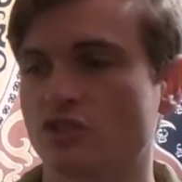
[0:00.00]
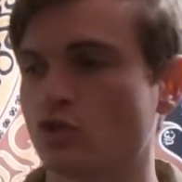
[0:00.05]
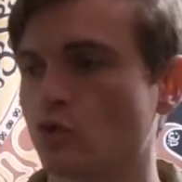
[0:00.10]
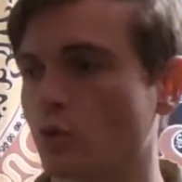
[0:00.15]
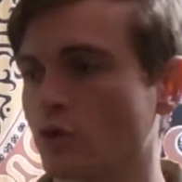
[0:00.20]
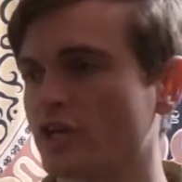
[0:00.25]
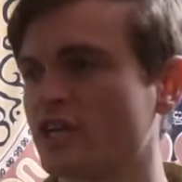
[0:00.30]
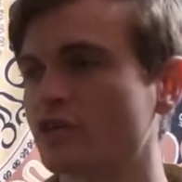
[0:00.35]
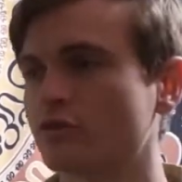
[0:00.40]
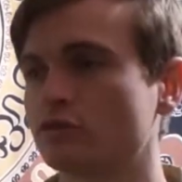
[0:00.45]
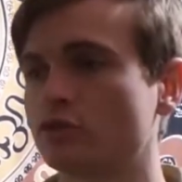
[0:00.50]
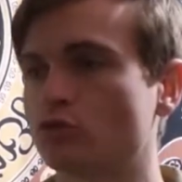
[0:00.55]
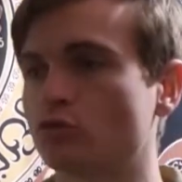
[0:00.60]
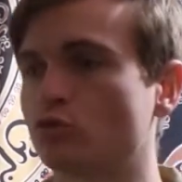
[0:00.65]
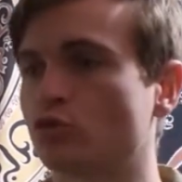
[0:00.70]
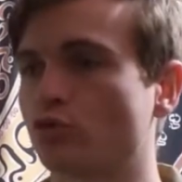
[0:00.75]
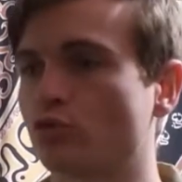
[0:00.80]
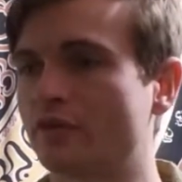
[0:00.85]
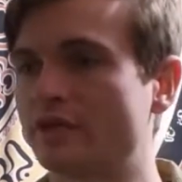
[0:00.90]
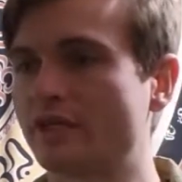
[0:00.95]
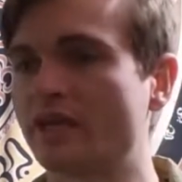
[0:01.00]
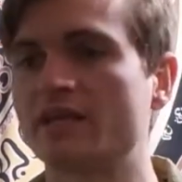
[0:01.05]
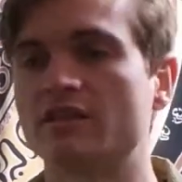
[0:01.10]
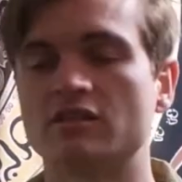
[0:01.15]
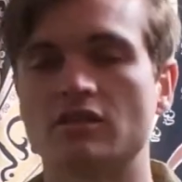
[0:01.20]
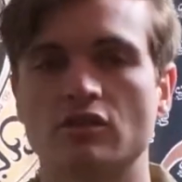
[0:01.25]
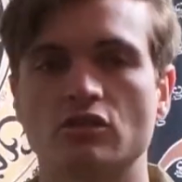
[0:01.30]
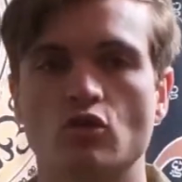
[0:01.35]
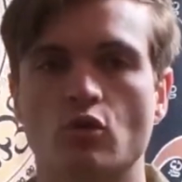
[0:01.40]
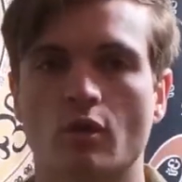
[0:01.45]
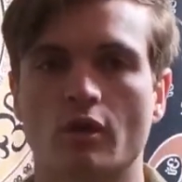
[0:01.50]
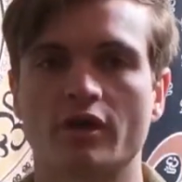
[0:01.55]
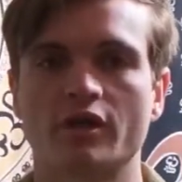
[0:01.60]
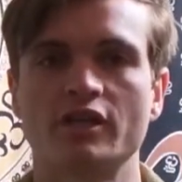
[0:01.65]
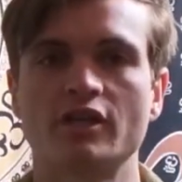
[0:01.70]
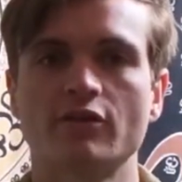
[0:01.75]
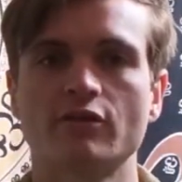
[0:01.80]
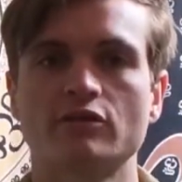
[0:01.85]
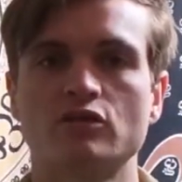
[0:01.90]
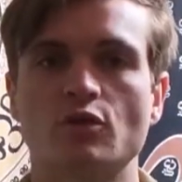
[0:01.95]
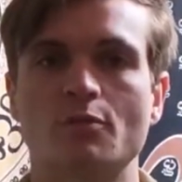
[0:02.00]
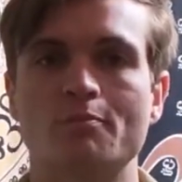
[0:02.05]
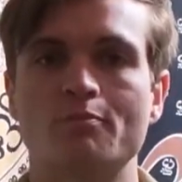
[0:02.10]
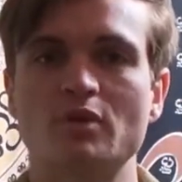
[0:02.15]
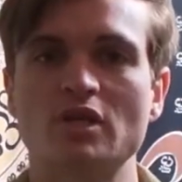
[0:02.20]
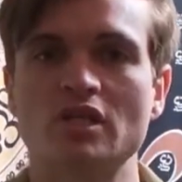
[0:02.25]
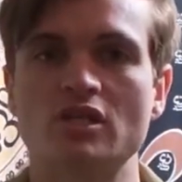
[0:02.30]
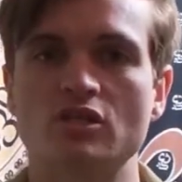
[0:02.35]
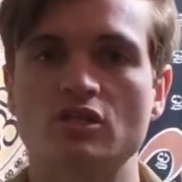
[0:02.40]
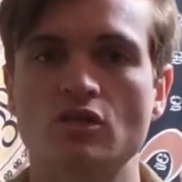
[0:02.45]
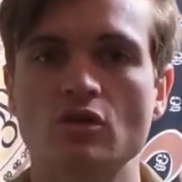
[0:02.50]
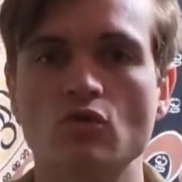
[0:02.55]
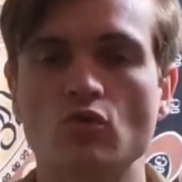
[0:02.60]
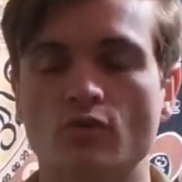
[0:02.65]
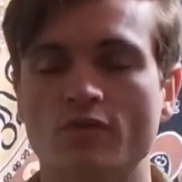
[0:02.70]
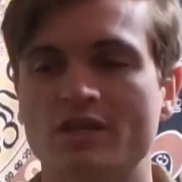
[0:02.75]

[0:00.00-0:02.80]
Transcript: You are here to create. You are here to be you.